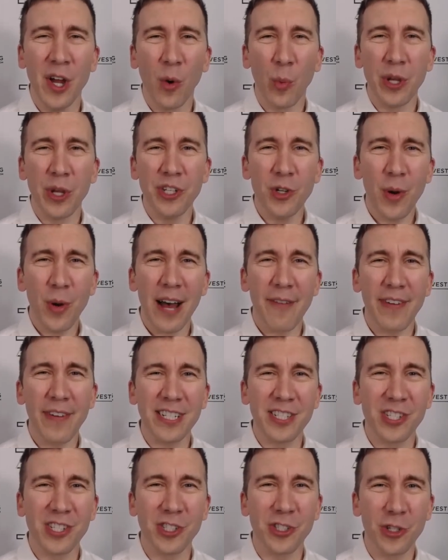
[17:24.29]
We do have a
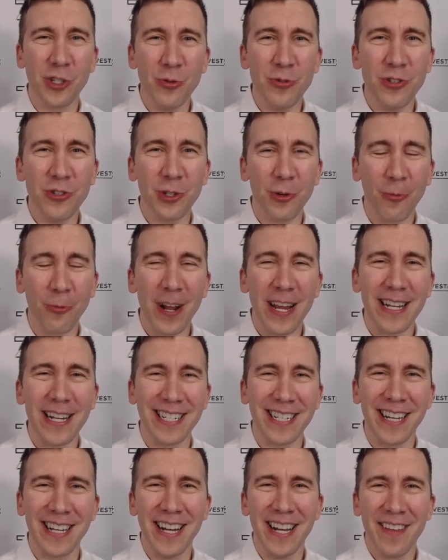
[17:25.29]
student
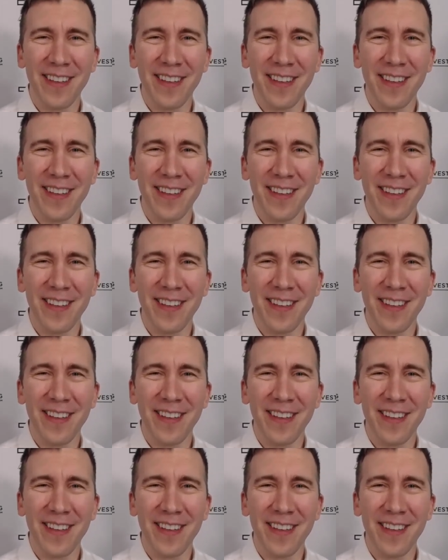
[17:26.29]
rate